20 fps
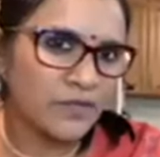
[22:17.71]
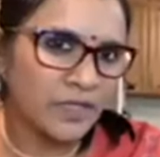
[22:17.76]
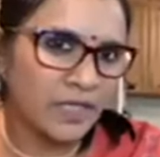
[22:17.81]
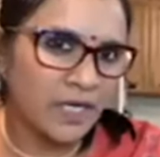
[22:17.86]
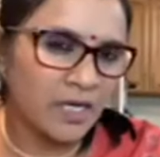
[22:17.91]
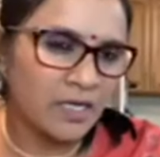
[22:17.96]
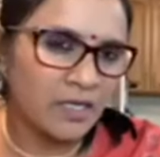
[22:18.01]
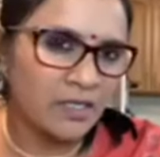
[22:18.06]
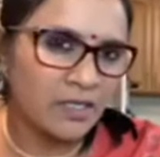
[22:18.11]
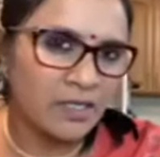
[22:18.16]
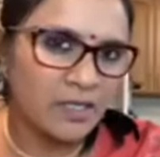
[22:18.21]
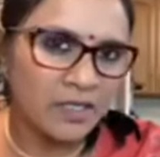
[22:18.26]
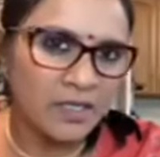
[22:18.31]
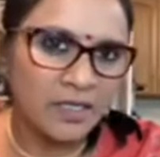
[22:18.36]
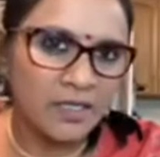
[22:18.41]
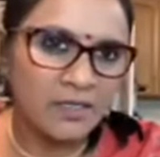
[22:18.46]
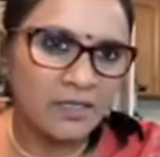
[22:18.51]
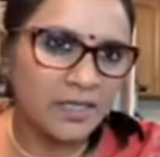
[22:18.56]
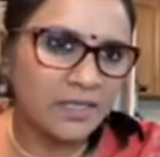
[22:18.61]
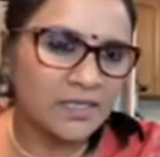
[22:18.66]
there,
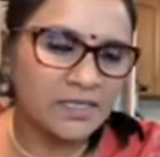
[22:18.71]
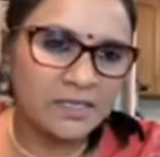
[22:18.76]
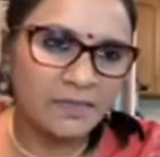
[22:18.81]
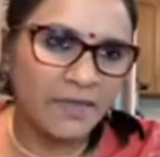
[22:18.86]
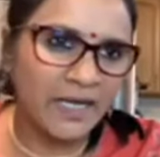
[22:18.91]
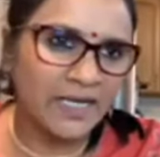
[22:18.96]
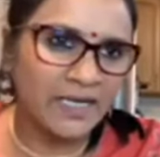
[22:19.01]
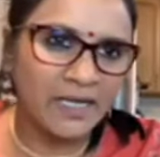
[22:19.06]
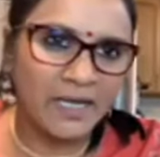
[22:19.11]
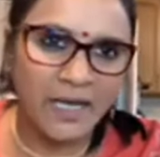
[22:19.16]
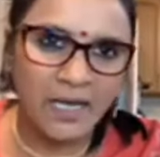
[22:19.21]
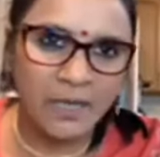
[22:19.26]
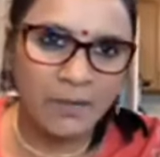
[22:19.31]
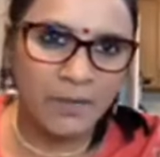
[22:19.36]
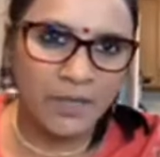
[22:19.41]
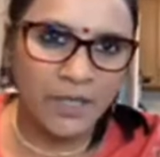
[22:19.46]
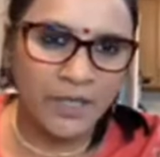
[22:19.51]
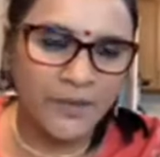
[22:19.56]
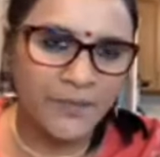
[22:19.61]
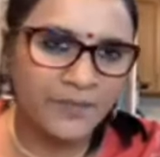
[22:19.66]
thanks to my
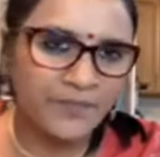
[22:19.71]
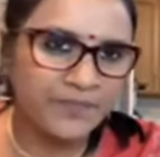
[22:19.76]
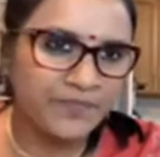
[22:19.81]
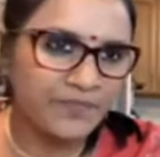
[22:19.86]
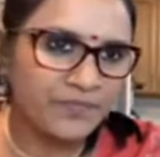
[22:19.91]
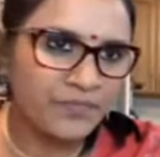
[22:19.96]
neighbor.